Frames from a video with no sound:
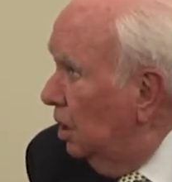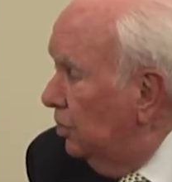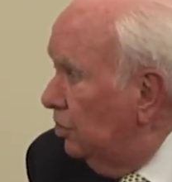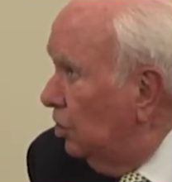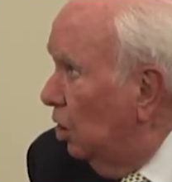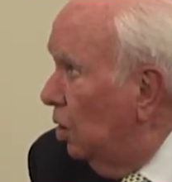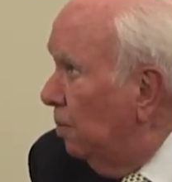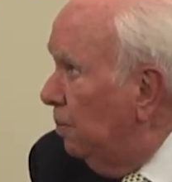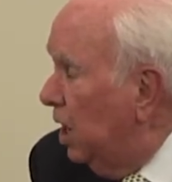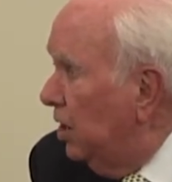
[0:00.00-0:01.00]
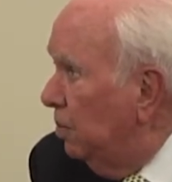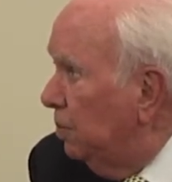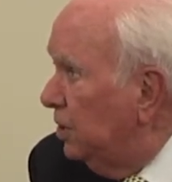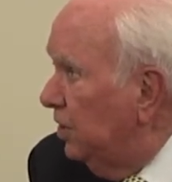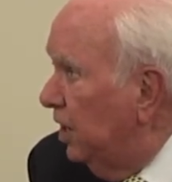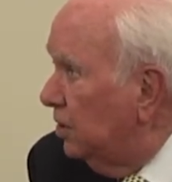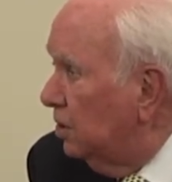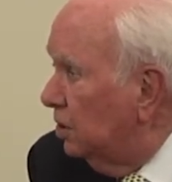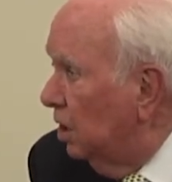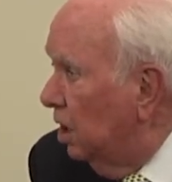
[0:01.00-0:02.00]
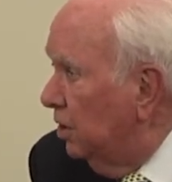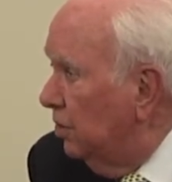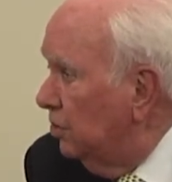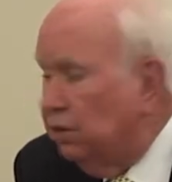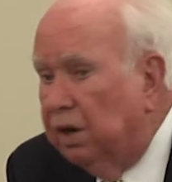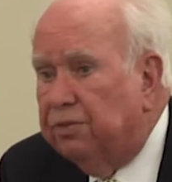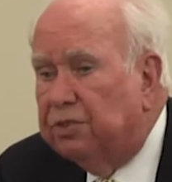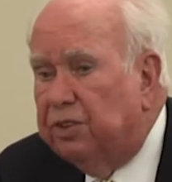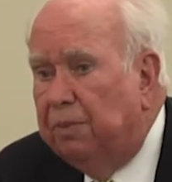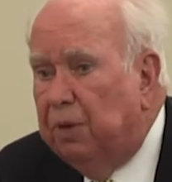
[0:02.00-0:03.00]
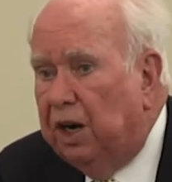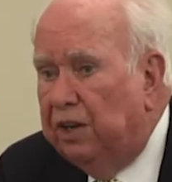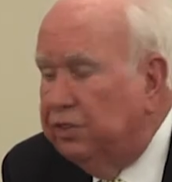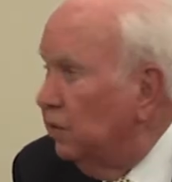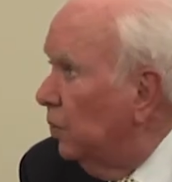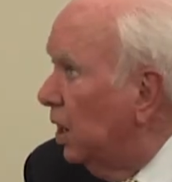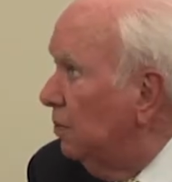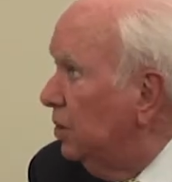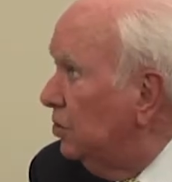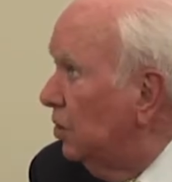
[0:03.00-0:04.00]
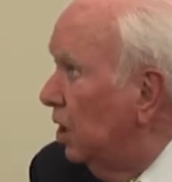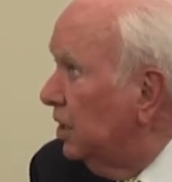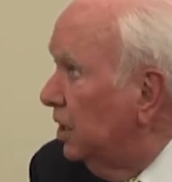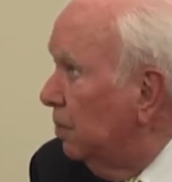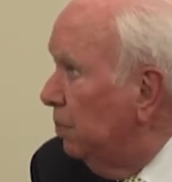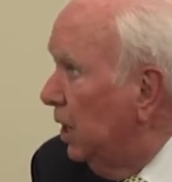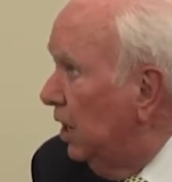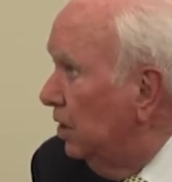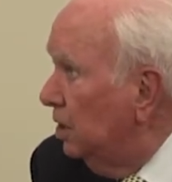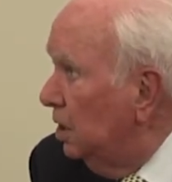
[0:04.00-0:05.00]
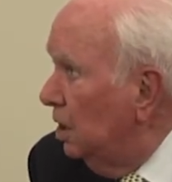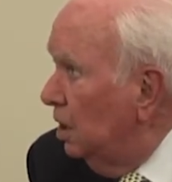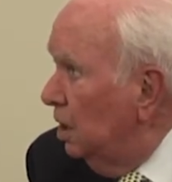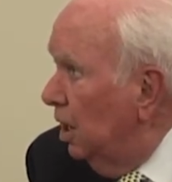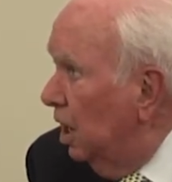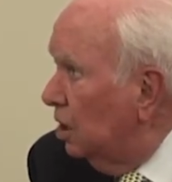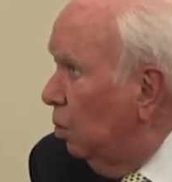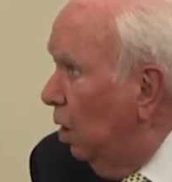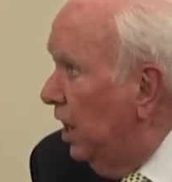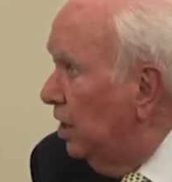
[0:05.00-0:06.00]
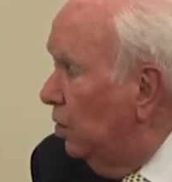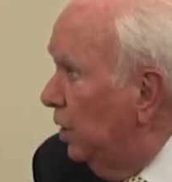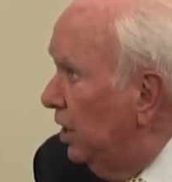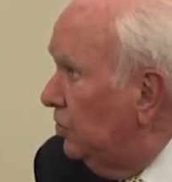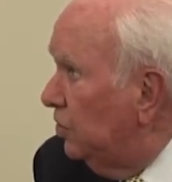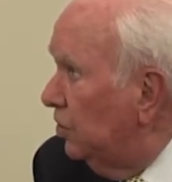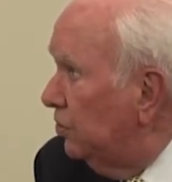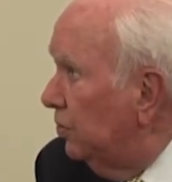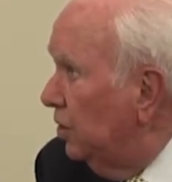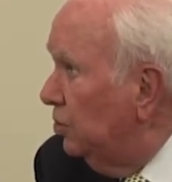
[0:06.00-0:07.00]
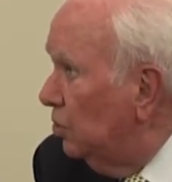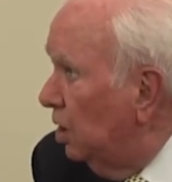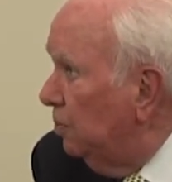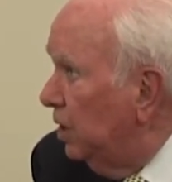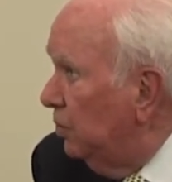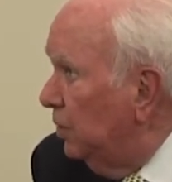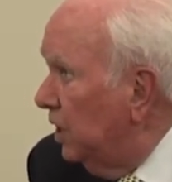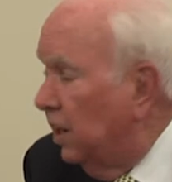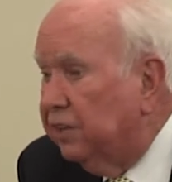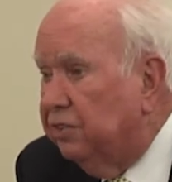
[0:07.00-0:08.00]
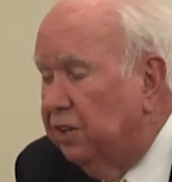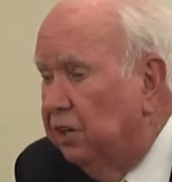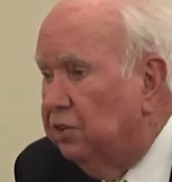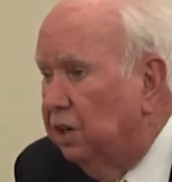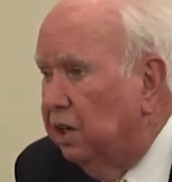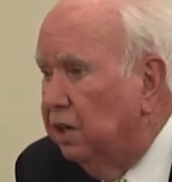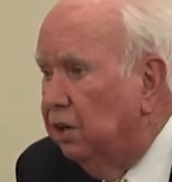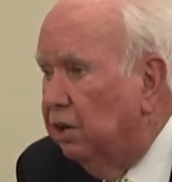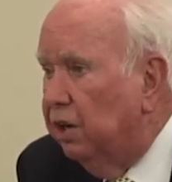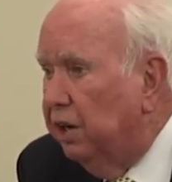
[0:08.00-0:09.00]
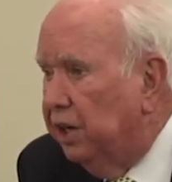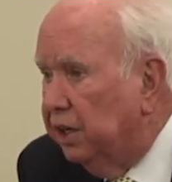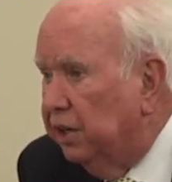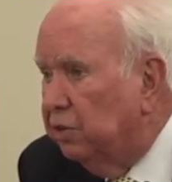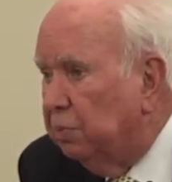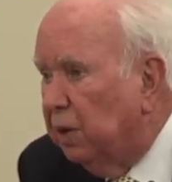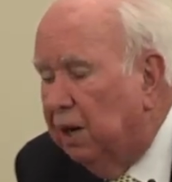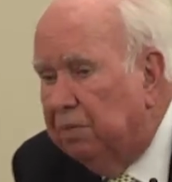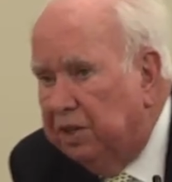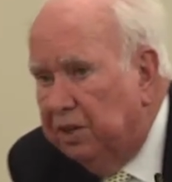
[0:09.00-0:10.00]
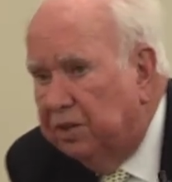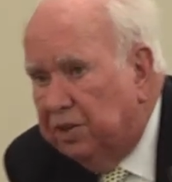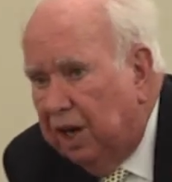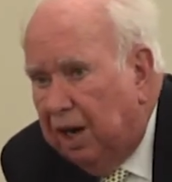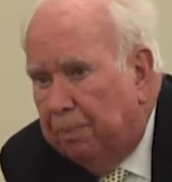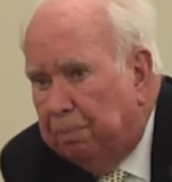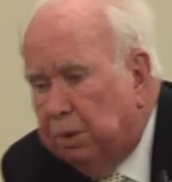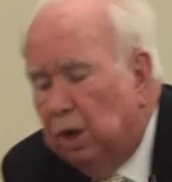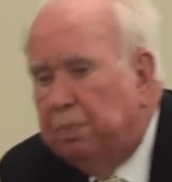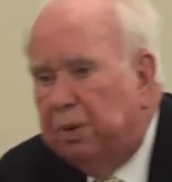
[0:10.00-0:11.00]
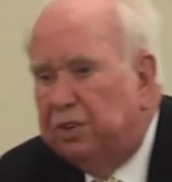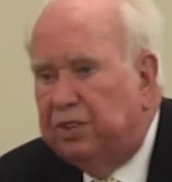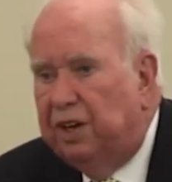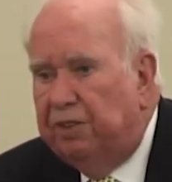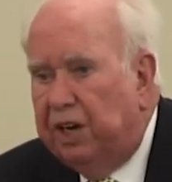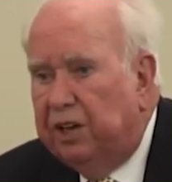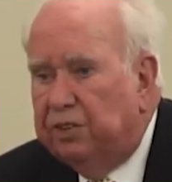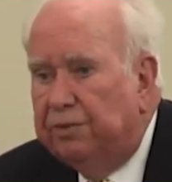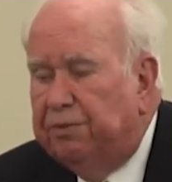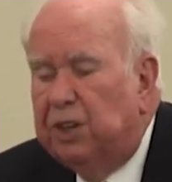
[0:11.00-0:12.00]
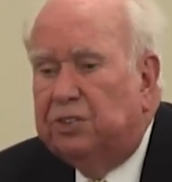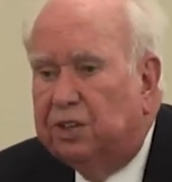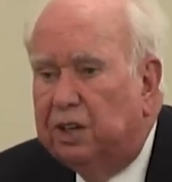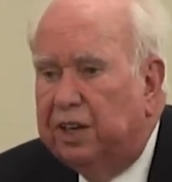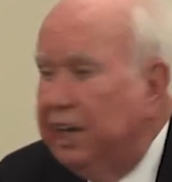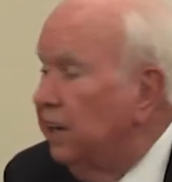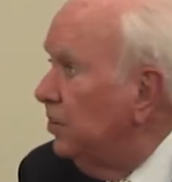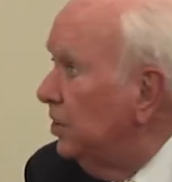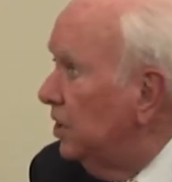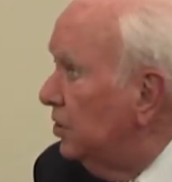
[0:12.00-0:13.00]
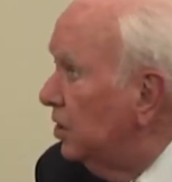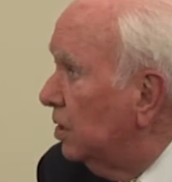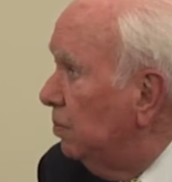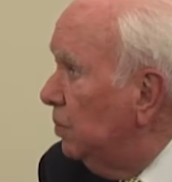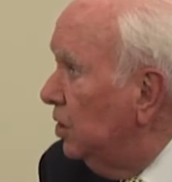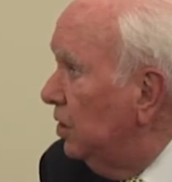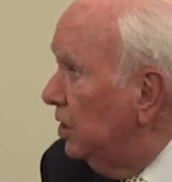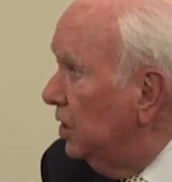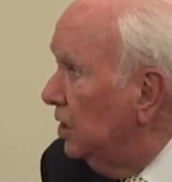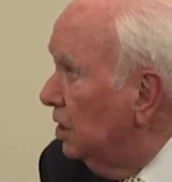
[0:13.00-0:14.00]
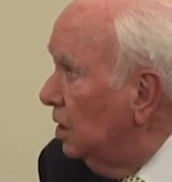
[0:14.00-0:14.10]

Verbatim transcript: So a modern botanical garden, sort of summarizing what I've been talking about, a quiet oasis for enjoyment, relaxation, and learning is probably the top purpose of it as a physical entity in the community,